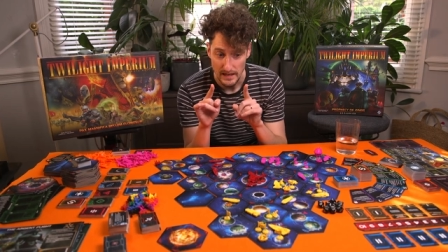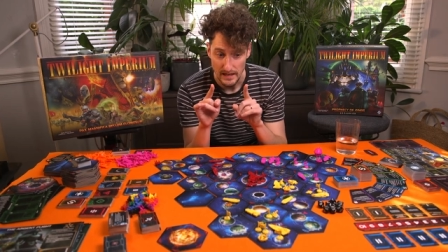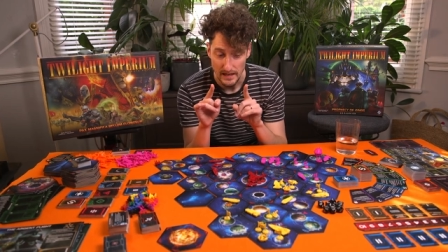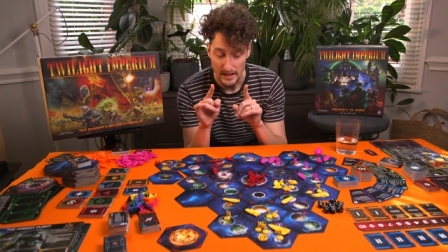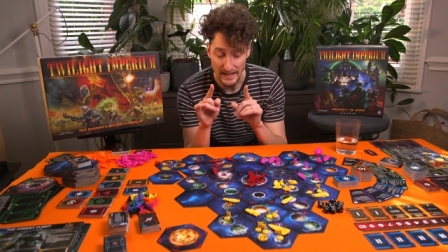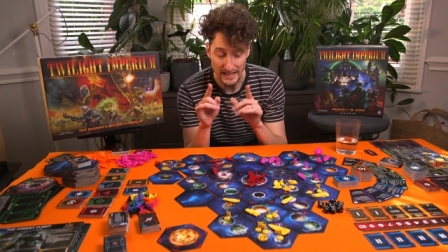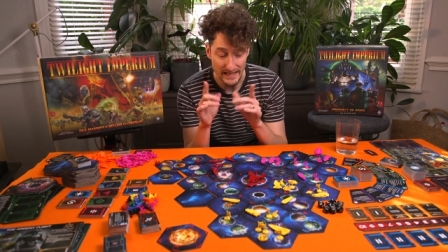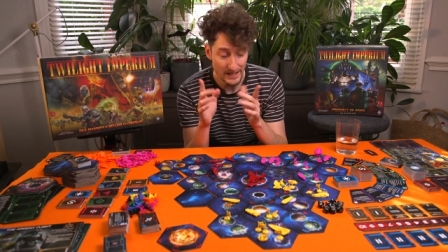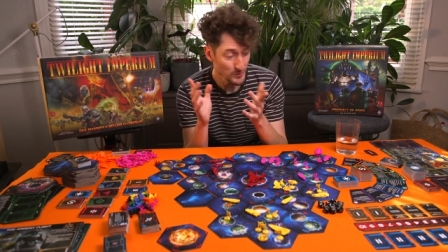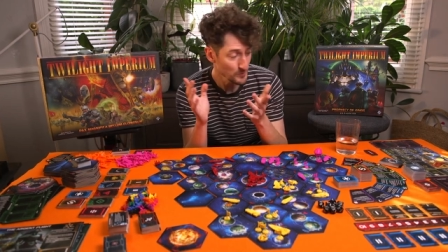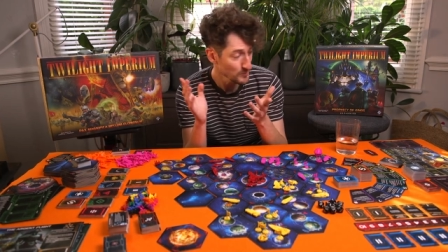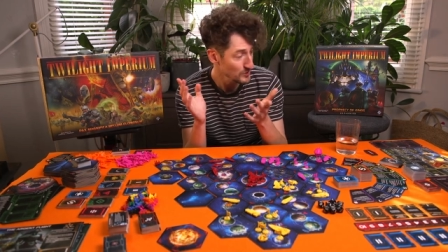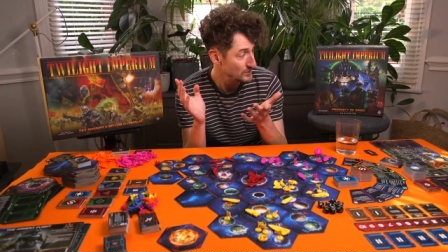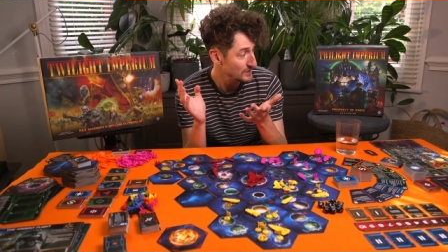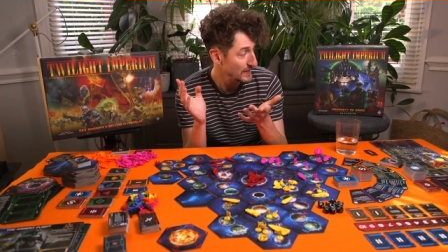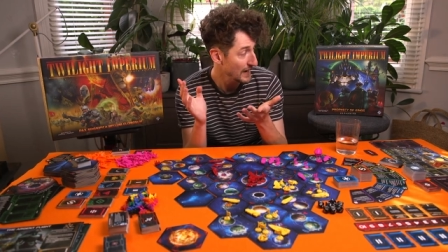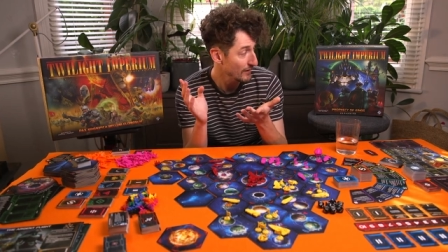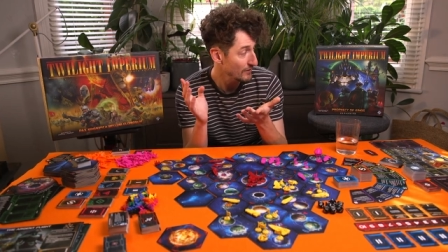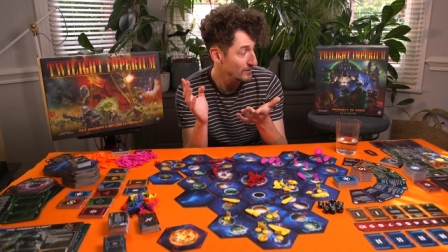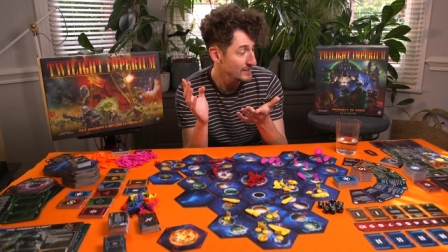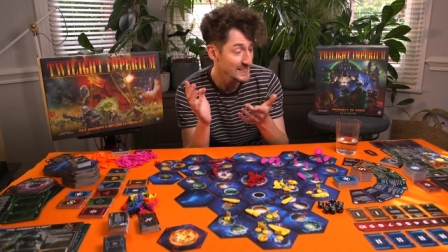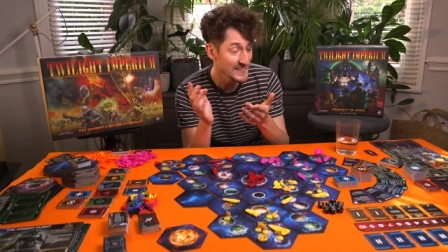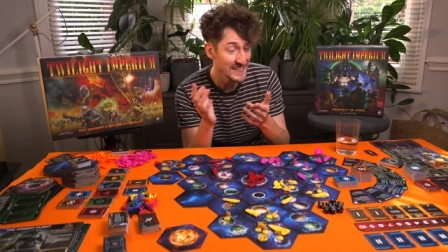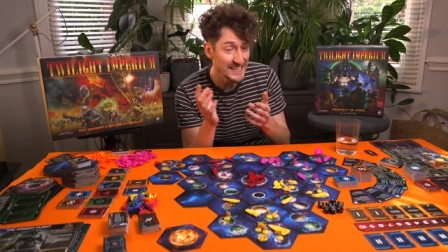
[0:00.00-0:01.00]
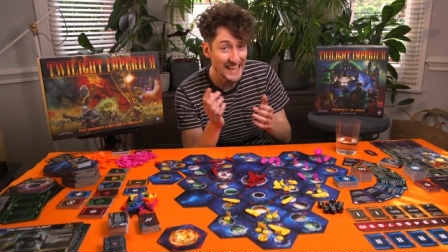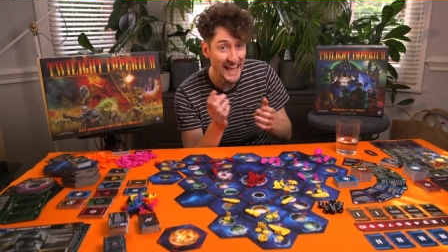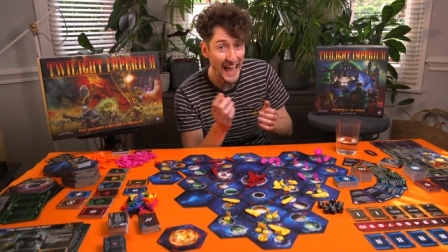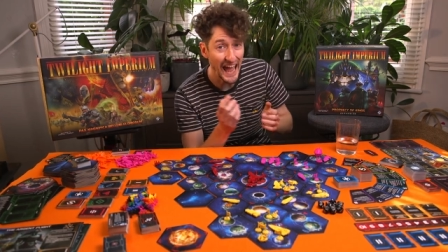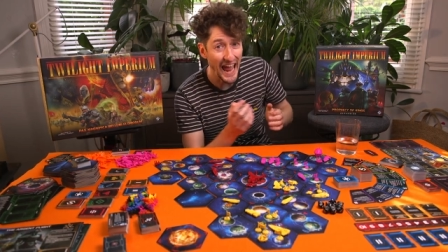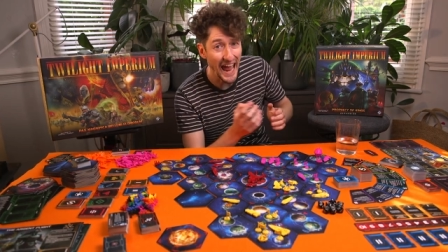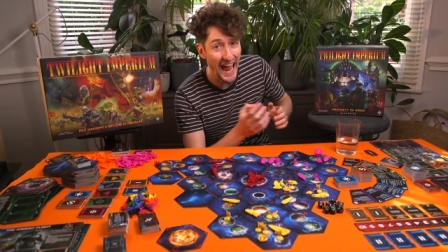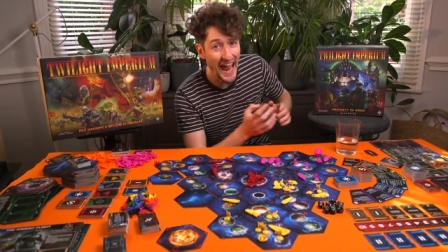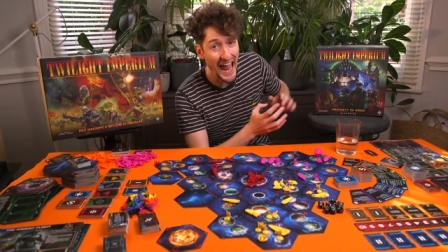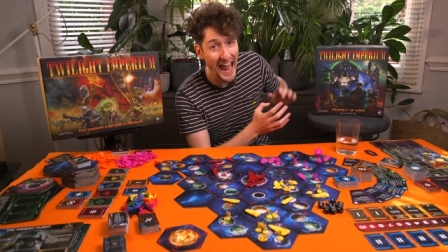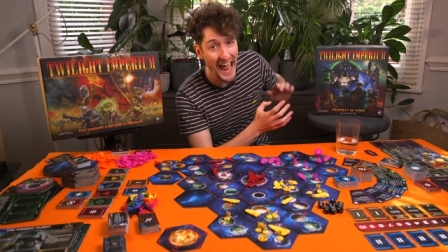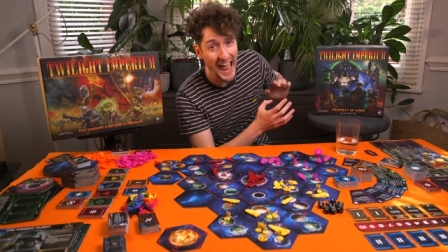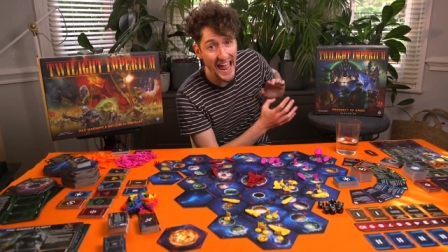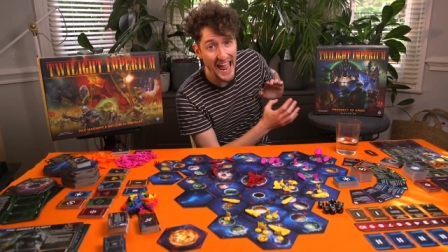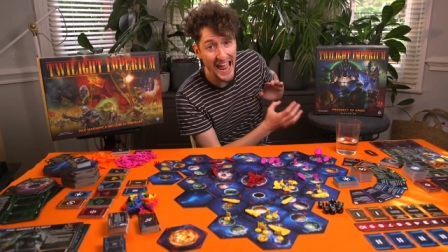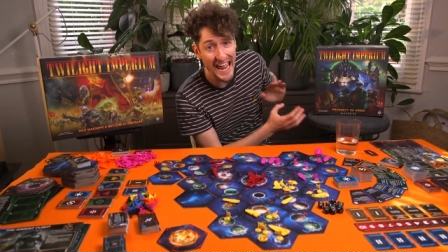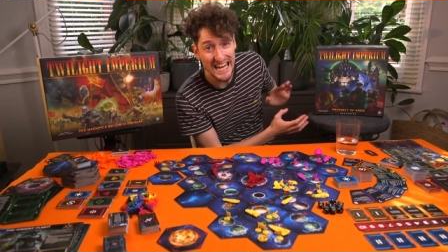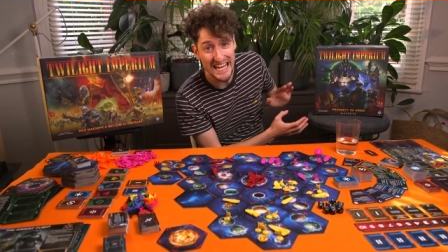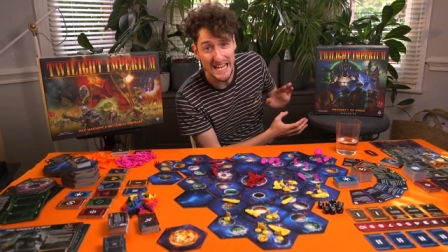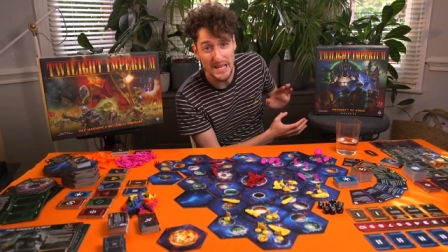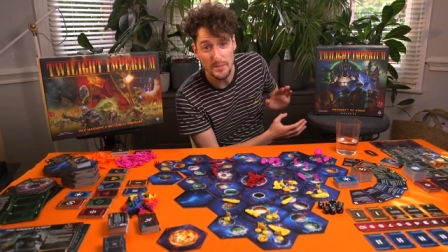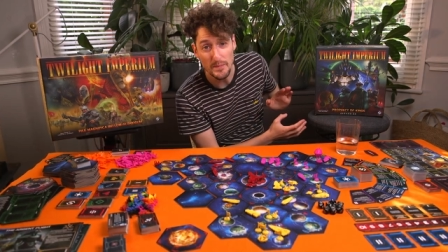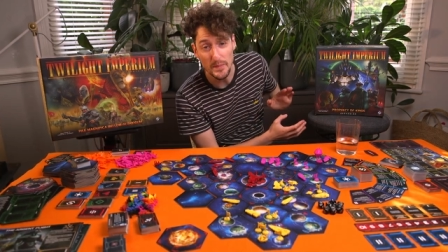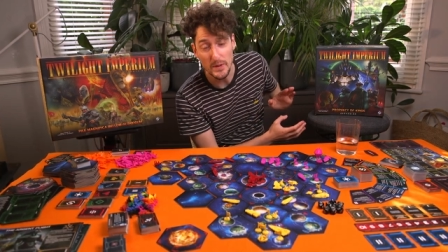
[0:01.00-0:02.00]
I can almost guarantee that
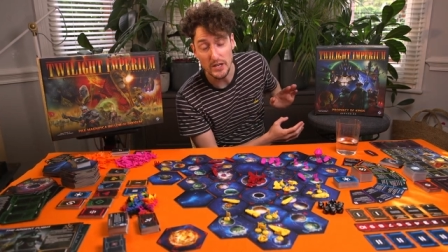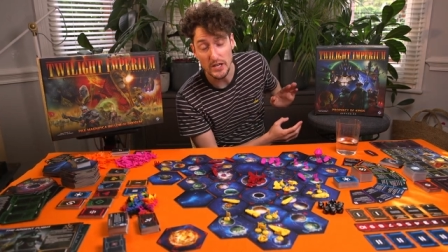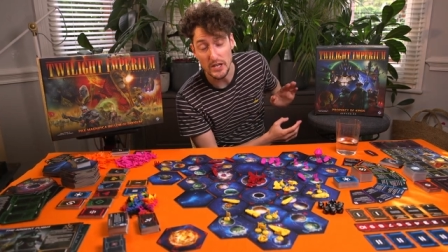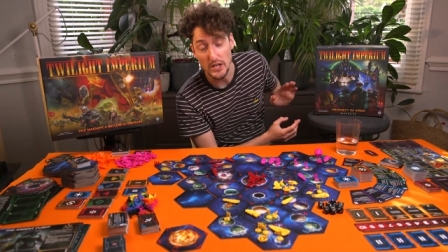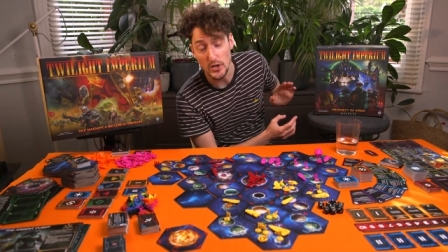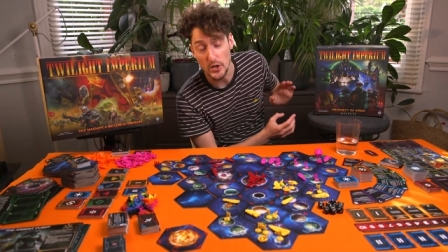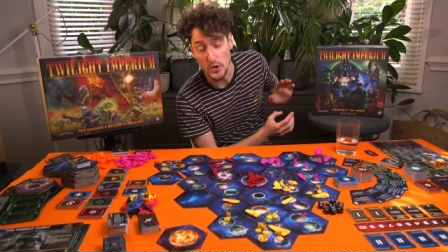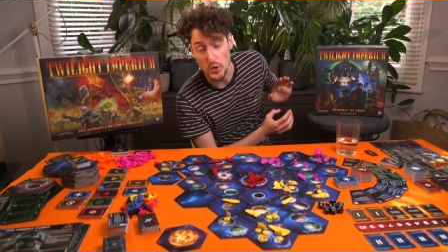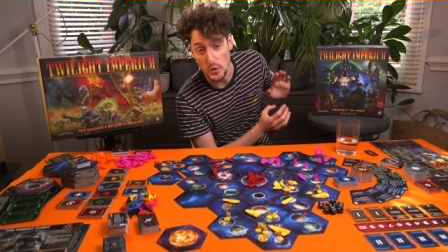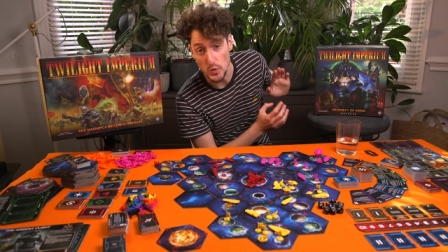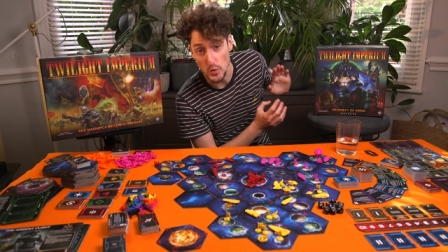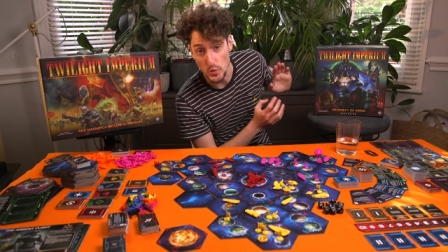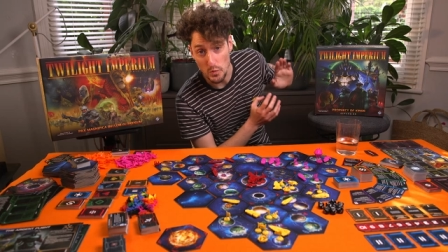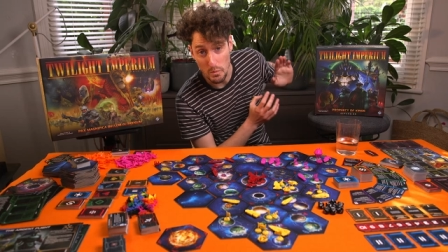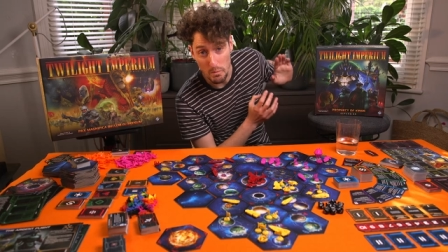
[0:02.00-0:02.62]
anybody who